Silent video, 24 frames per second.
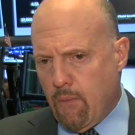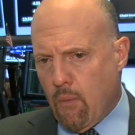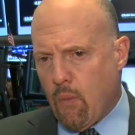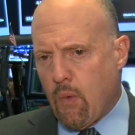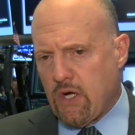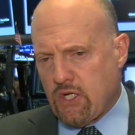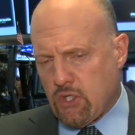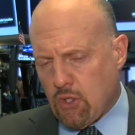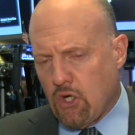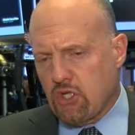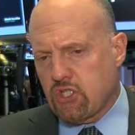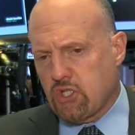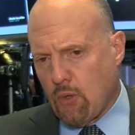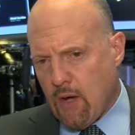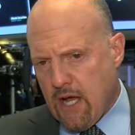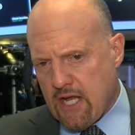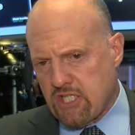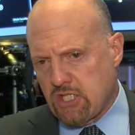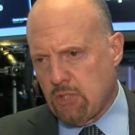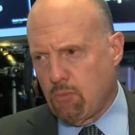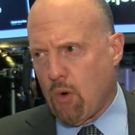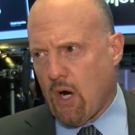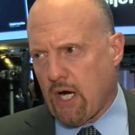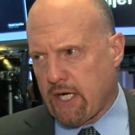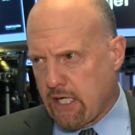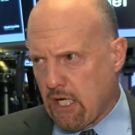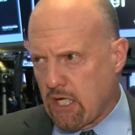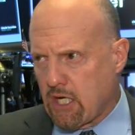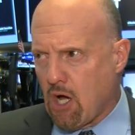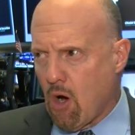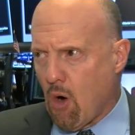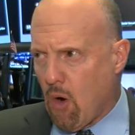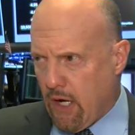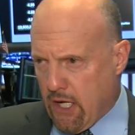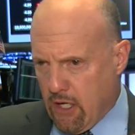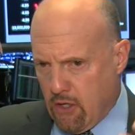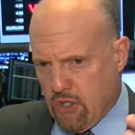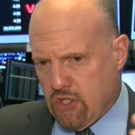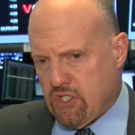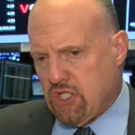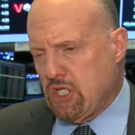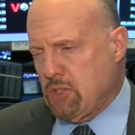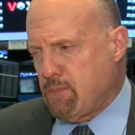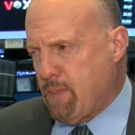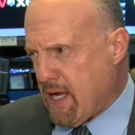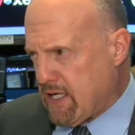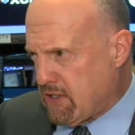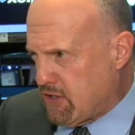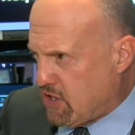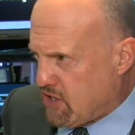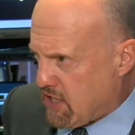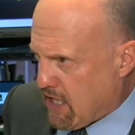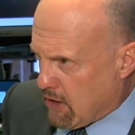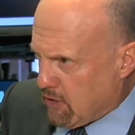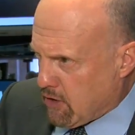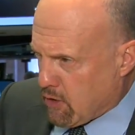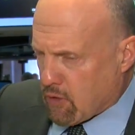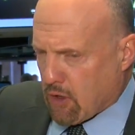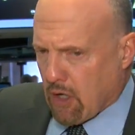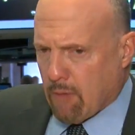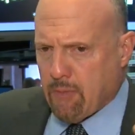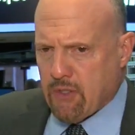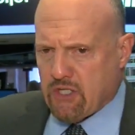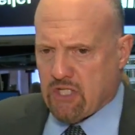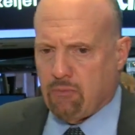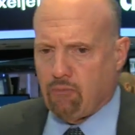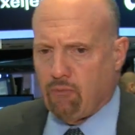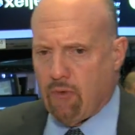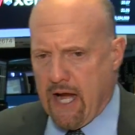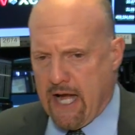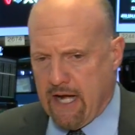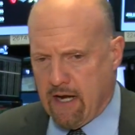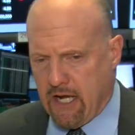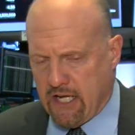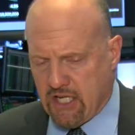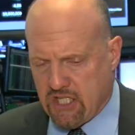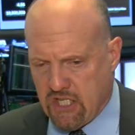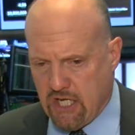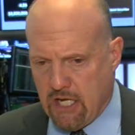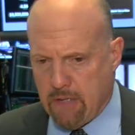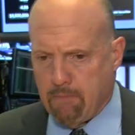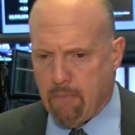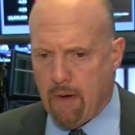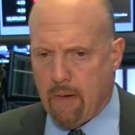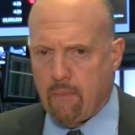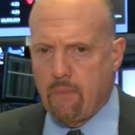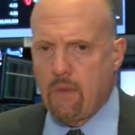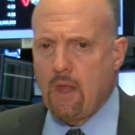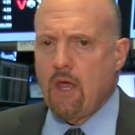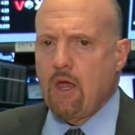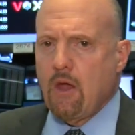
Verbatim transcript: which also has the market going, because she's basically saying, look, we're going to put some rate hikes in, but